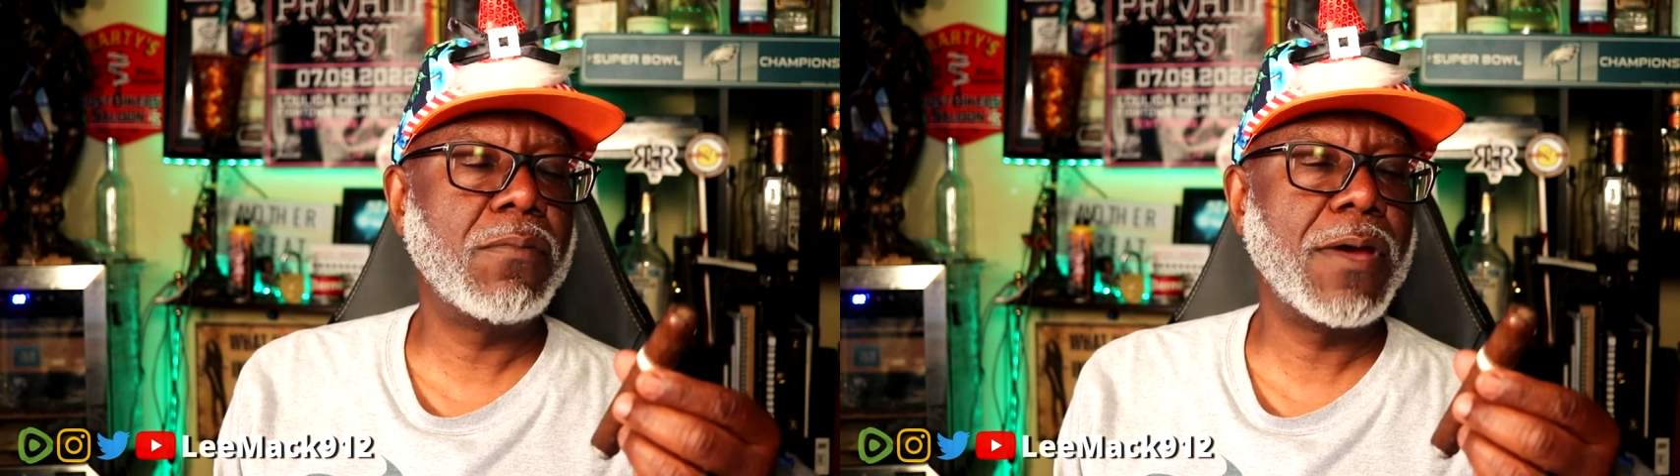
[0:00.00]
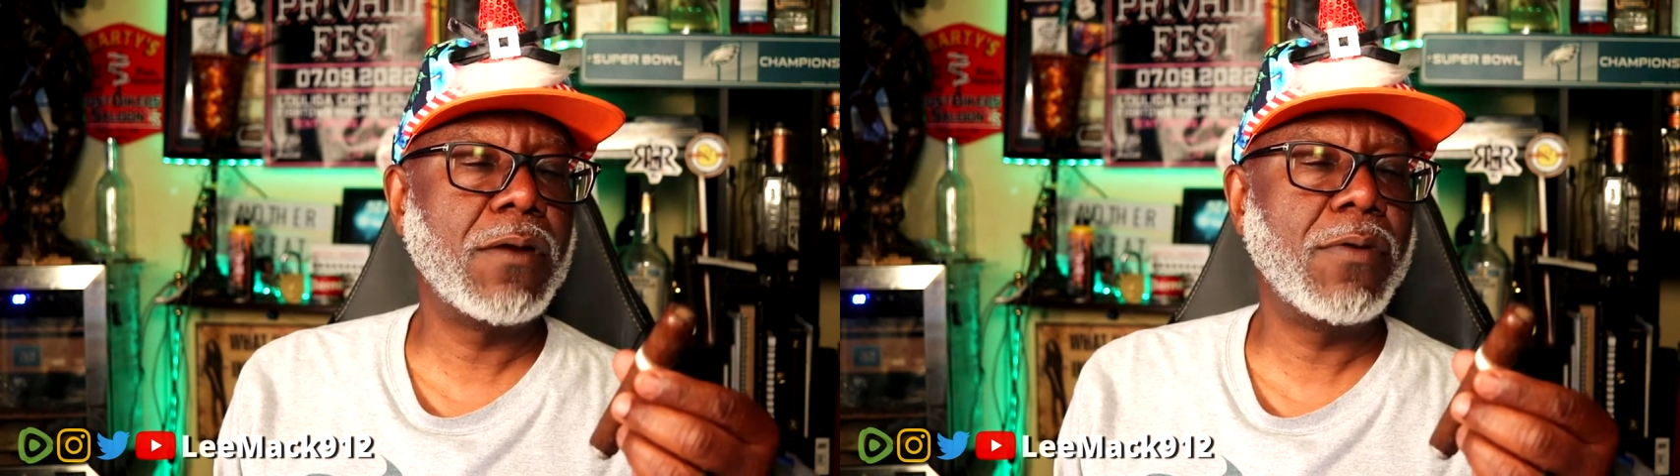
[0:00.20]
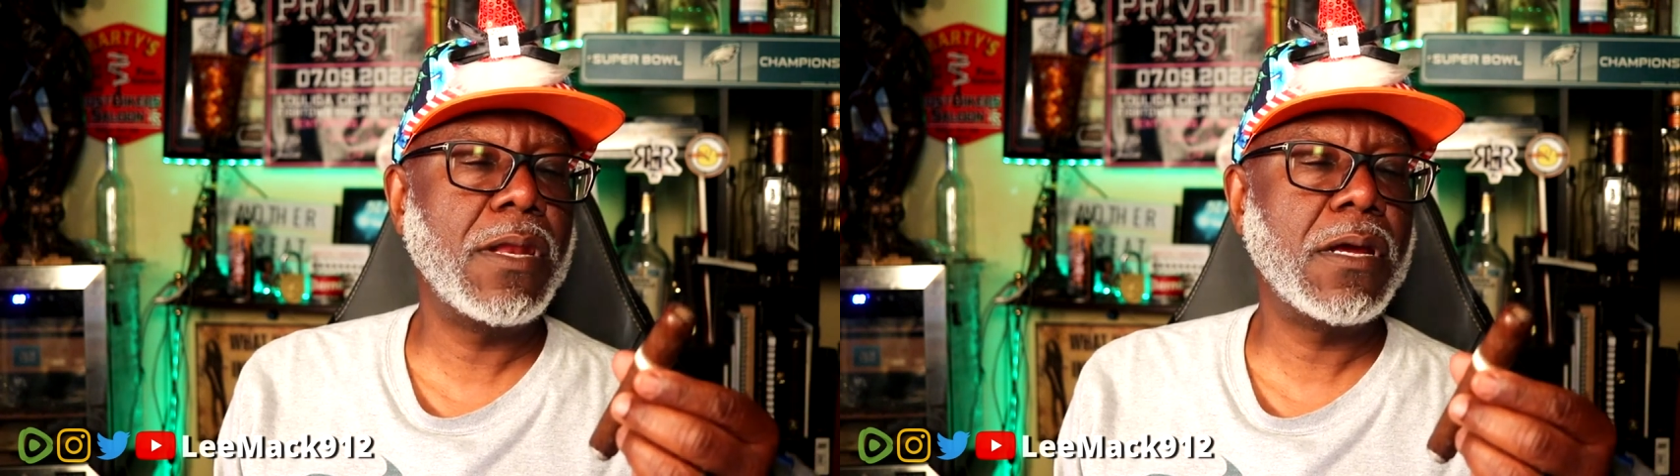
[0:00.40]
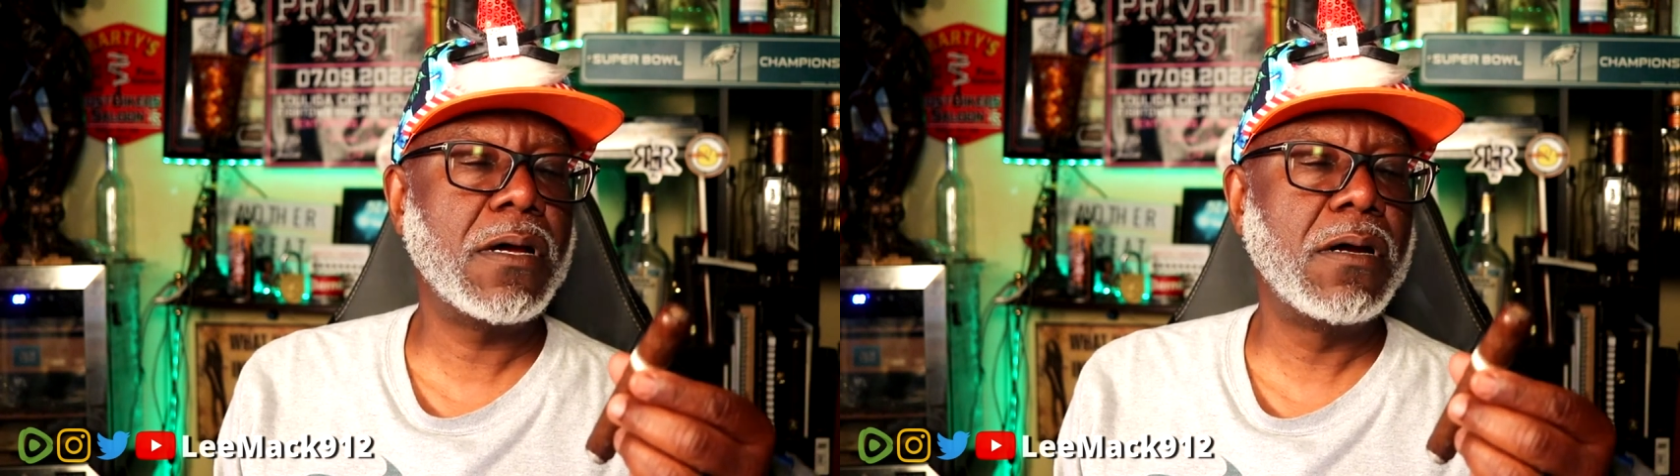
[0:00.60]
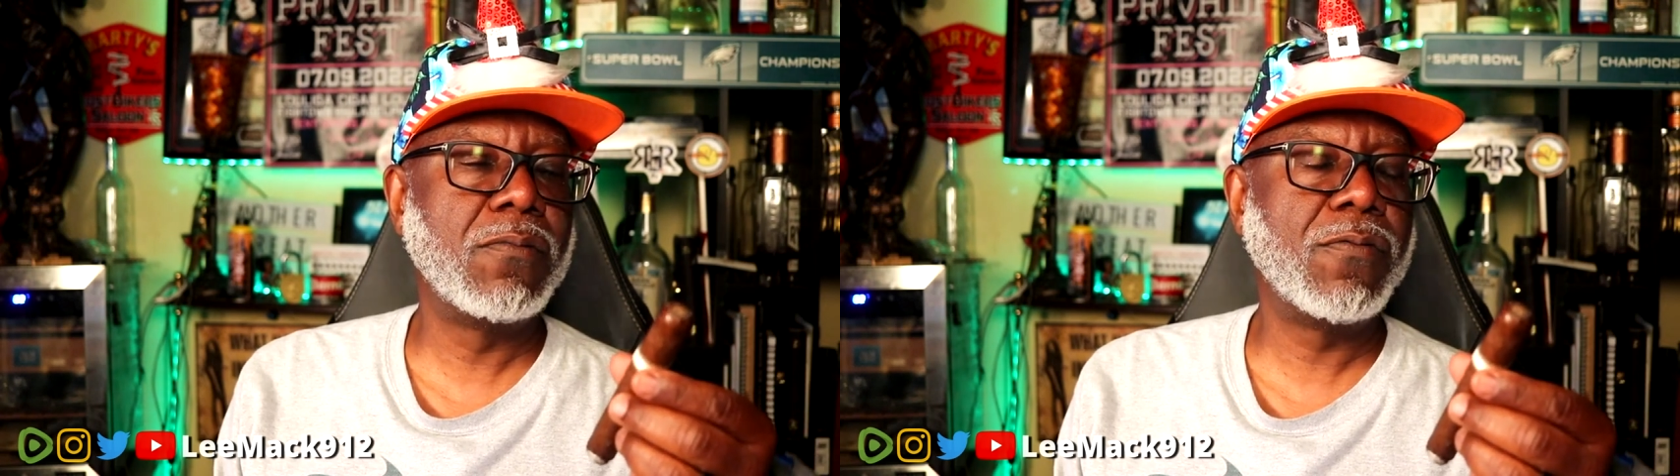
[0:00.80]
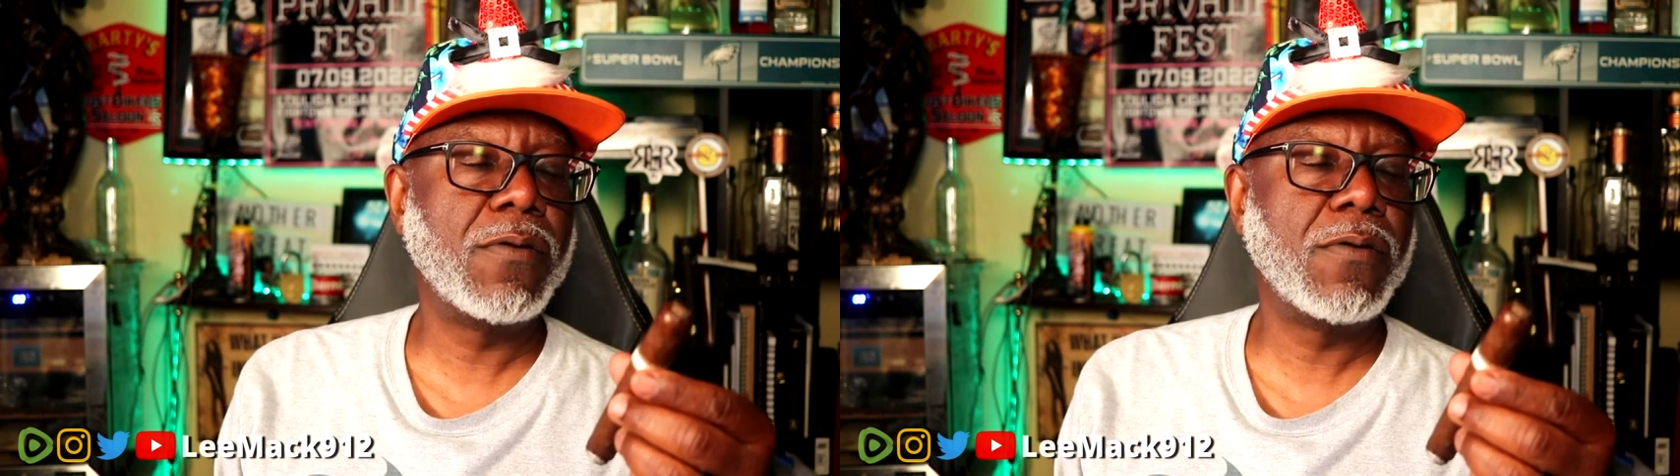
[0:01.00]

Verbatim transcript: no matter where they come